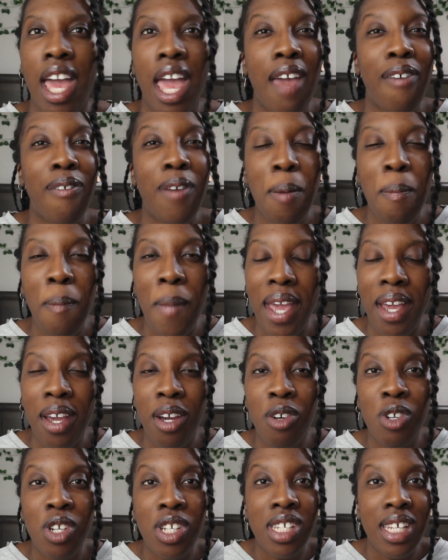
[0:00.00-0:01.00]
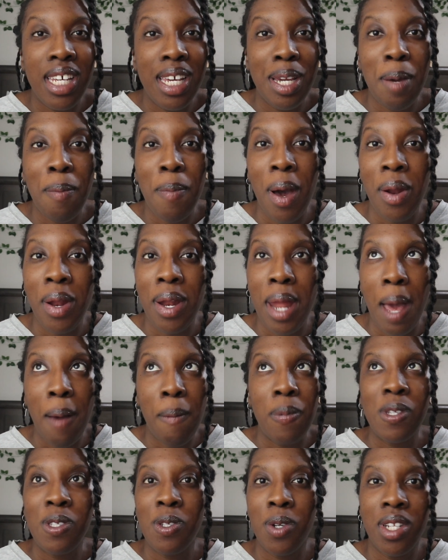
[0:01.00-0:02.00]
If I make a critique about an
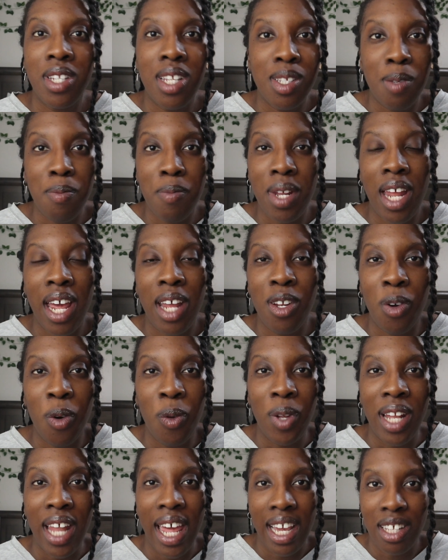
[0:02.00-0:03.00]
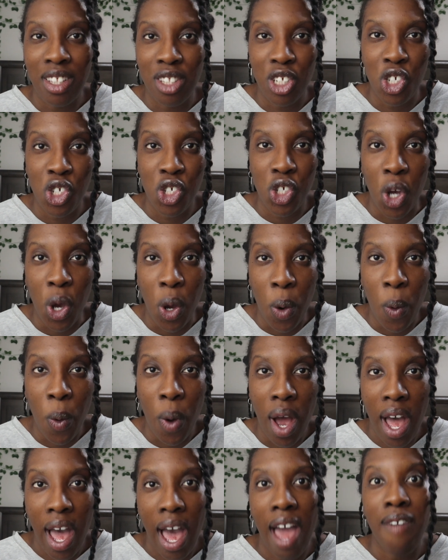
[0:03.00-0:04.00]
episode, it doesn't mean I don't like the show.
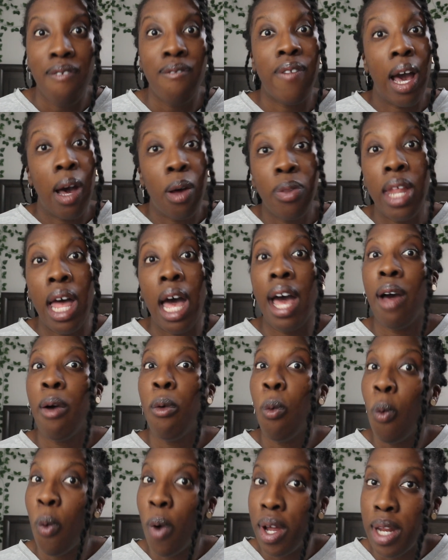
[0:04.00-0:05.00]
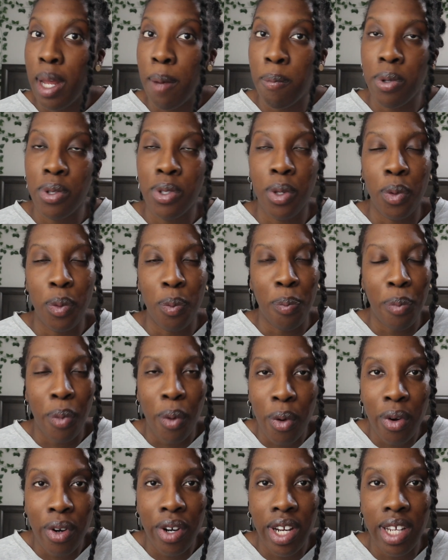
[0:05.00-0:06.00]
I found that one episode
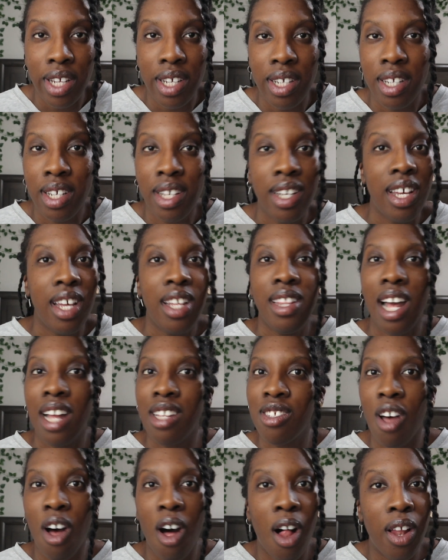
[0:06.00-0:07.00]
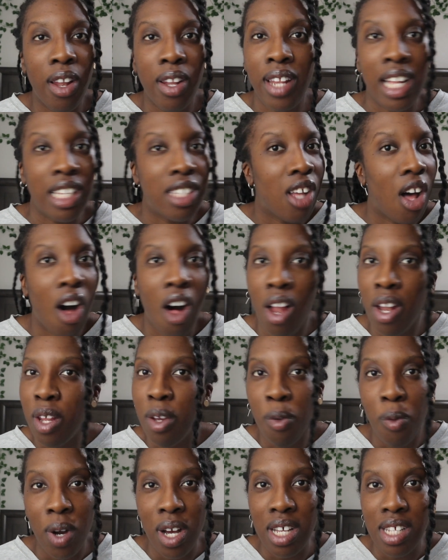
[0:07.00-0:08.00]
boring. That's all it
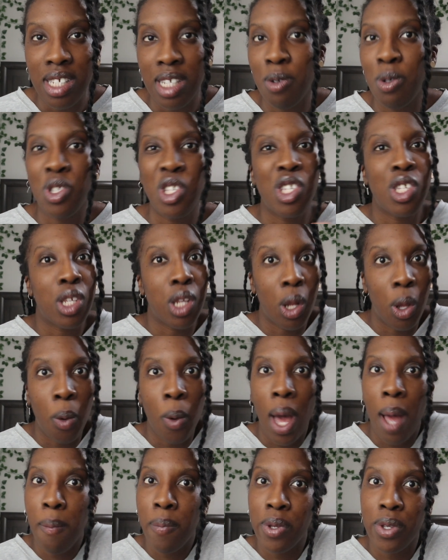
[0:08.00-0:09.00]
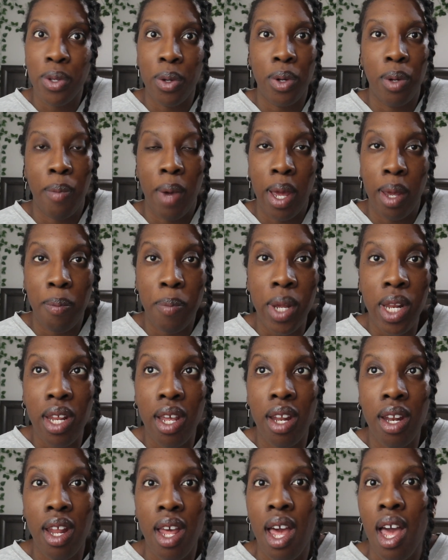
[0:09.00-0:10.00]
was. It was a slow episode in my
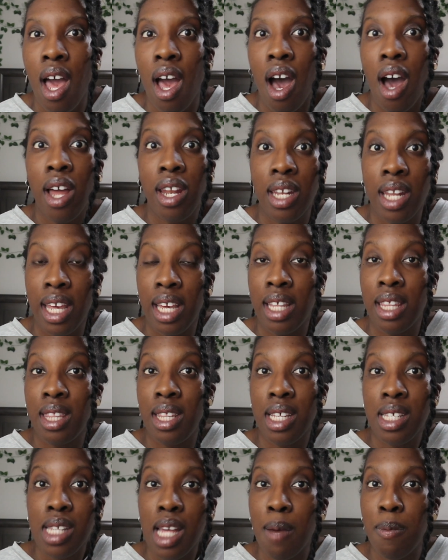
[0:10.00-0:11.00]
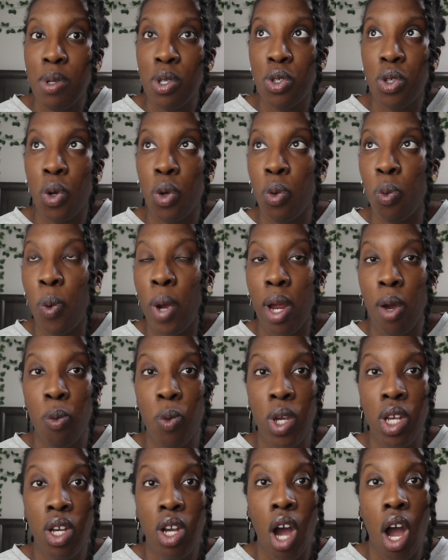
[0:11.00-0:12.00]
opinion. Unlike this episode where
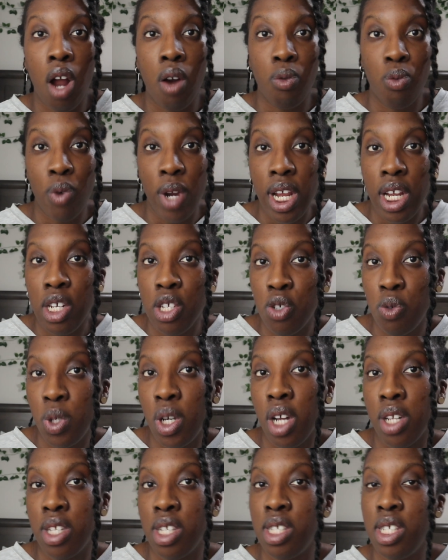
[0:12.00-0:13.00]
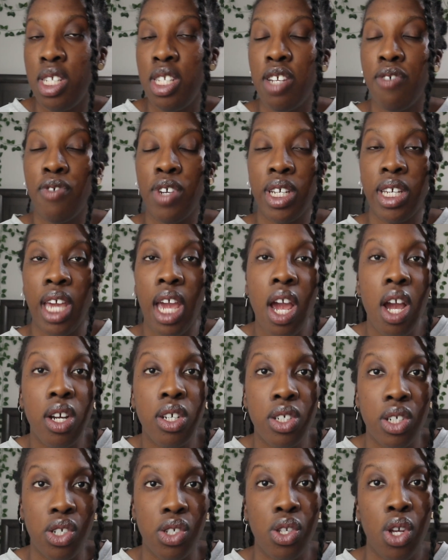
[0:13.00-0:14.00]
we got range, we got to see different
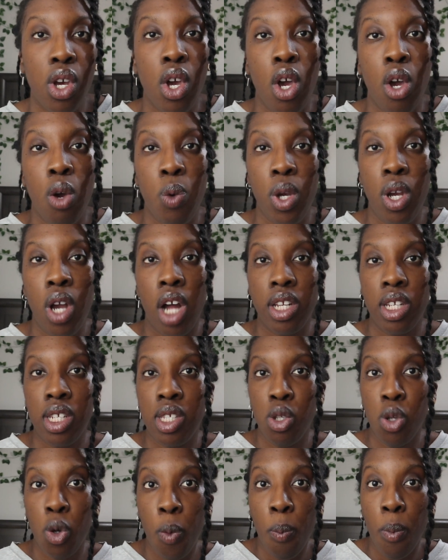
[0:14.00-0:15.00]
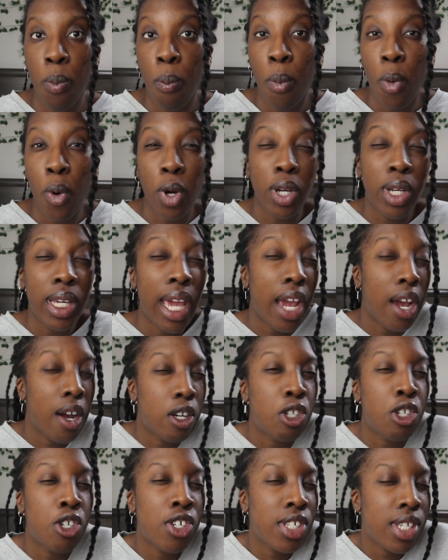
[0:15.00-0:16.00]
characters, we got to know more
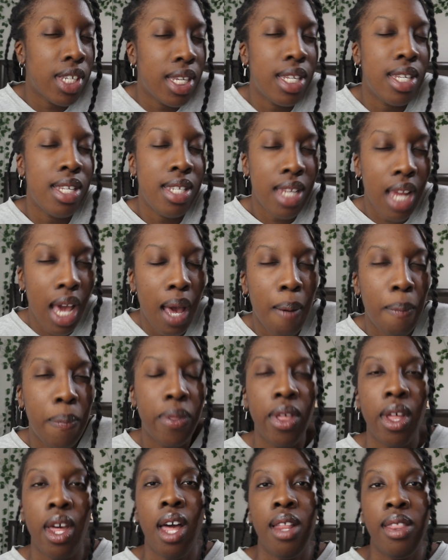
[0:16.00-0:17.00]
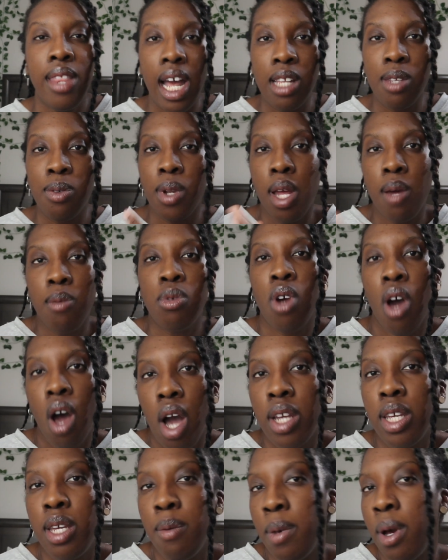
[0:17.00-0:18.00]
characters in depth. That's what I'm
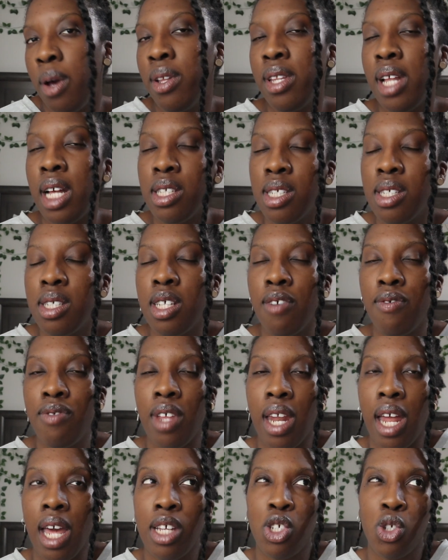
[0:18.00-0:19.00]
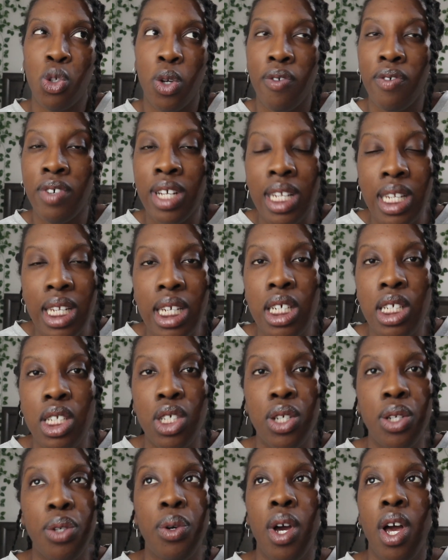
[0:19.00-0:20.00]
talking about, and that's the stuff that I sort of cling
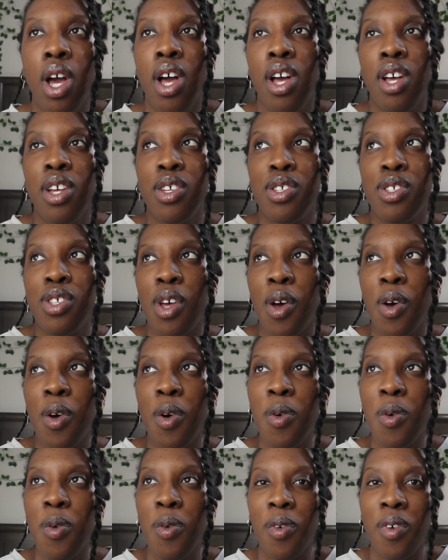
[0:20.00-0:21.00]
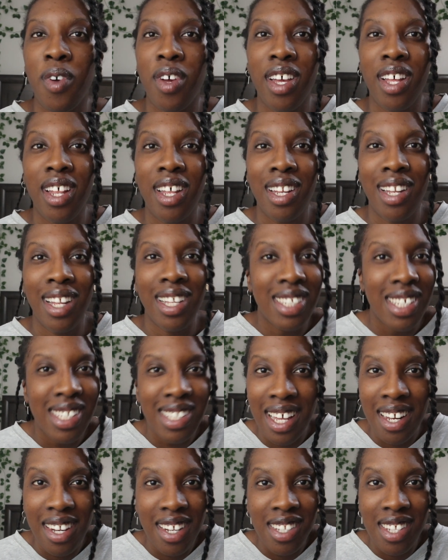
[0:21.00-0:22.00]
to. So let's just
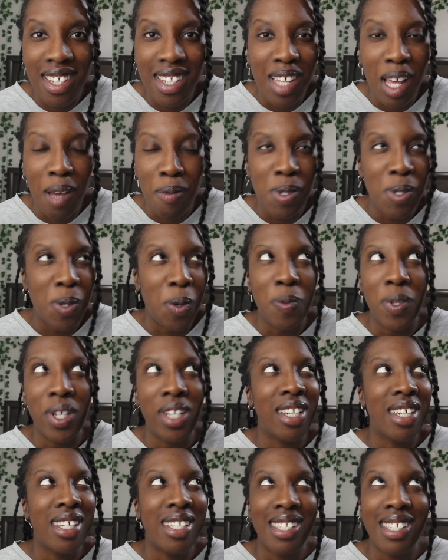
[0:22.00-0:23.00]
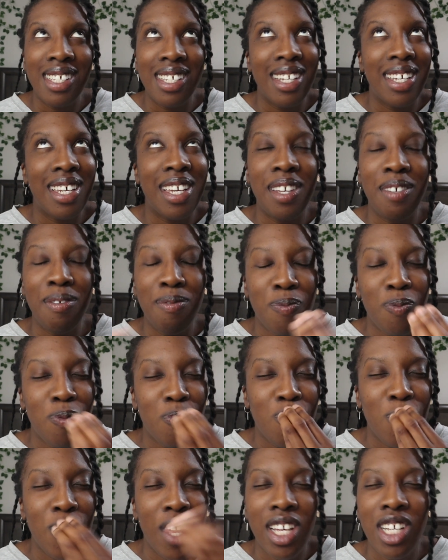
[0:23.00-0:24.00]
get into this episode because
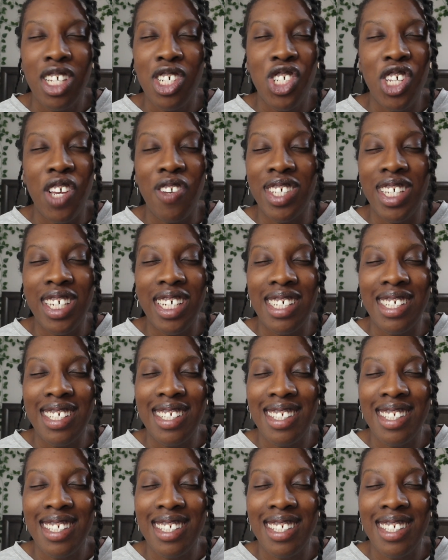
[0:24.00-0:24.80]
chef's kiss.